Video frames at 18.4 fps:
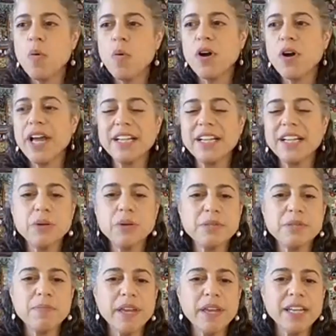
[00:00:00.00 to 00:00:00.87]
We'll get to
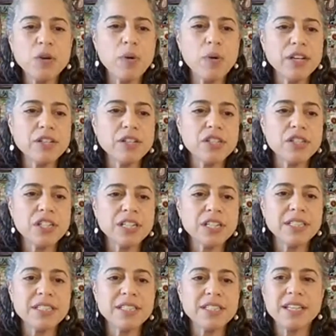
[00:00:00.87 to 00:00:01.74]
as many
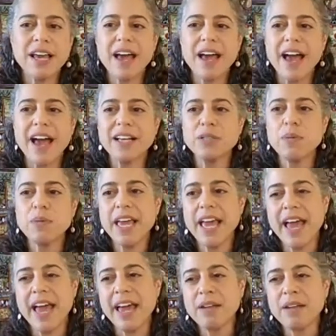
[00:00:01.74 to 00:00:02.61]
questions as we
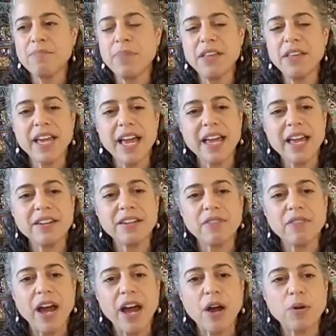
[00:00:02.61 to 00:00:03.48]
can by the
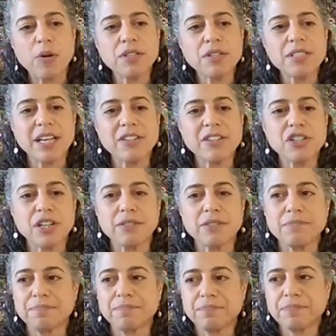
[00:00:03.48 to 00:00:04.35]
end of our
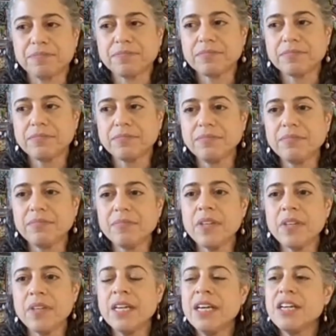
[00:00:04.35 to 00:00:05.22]
session.
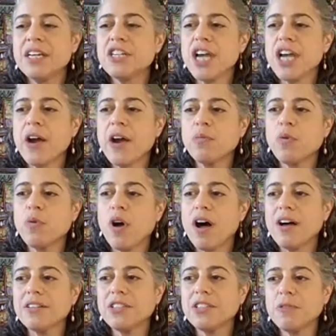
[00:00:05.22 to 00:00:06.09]
Sharon
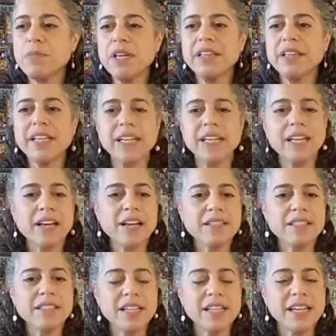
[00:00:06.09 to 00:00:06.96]
will also be leading
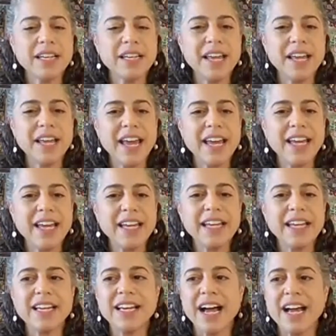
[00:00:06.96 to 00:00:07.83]
us in
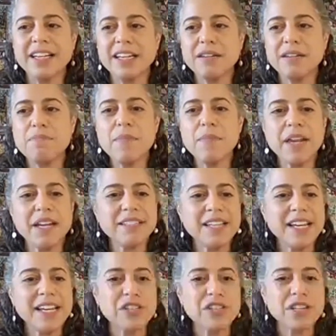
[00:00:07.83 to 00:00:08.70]
a guided
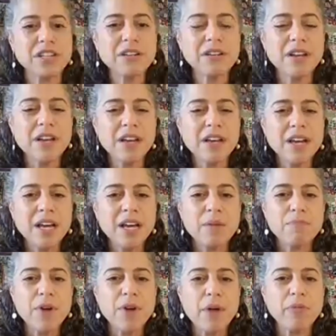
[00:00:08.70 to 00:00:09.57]
meditation,
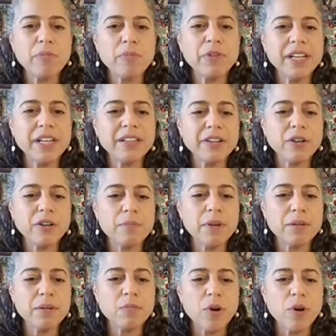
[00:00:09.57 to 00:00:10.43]
probably a little
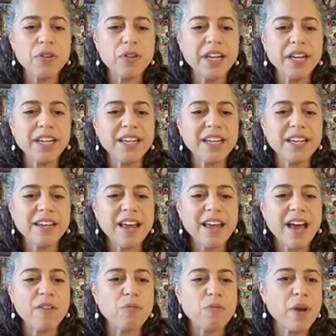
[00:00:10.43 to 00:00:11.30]
bit more than
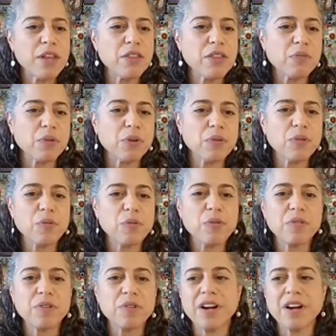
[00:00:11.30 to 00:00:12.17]
halfway
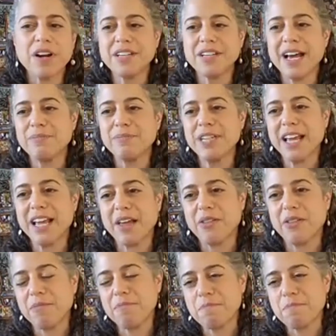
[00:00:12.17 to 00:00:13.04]
through our time
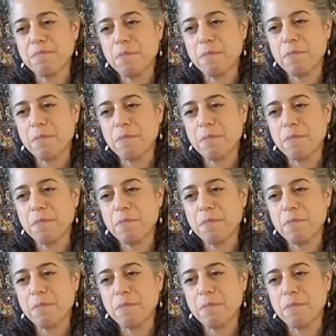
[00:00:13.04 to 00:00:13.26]
together.